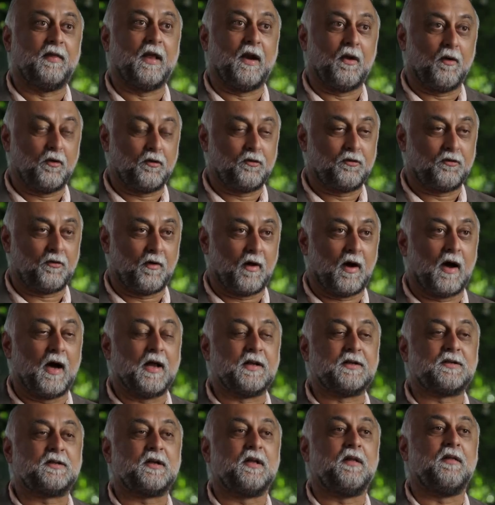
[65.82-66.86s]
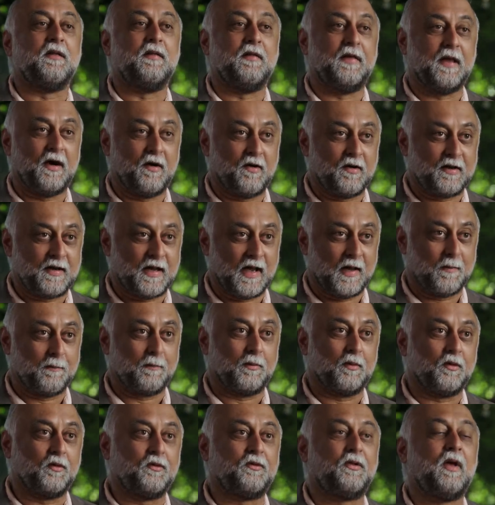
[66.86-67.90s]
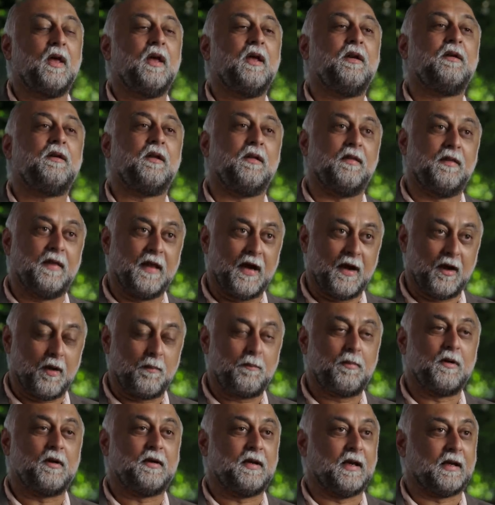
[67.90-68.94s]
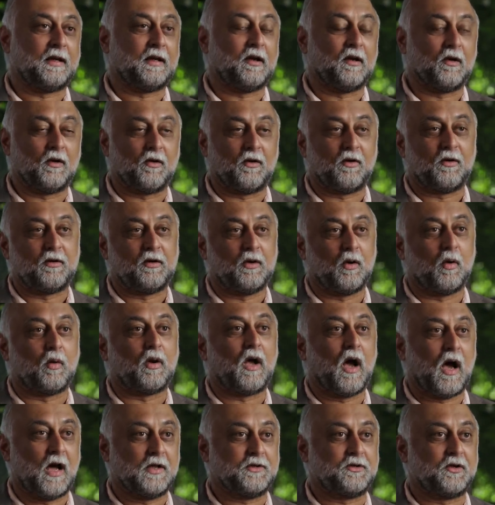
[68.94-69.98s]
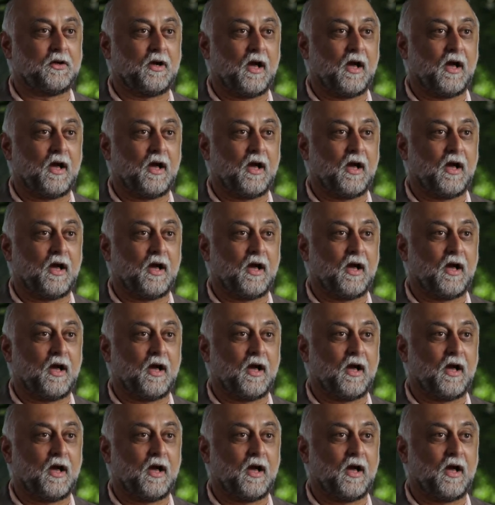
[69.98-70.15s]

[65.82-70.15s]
their shrines, their temples to their particular, gods or